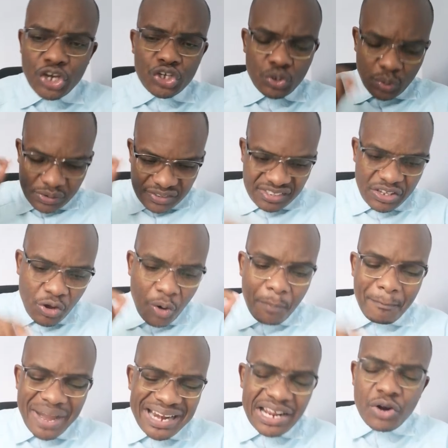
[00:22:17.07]
You will see all
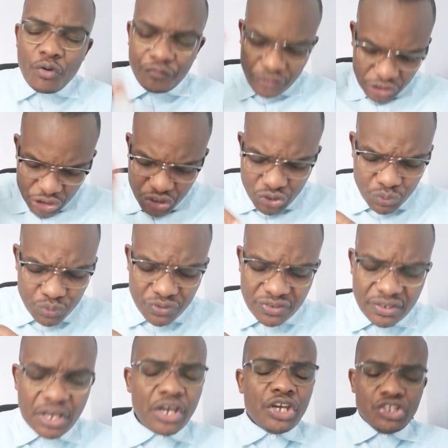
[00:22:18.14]
manner of issues.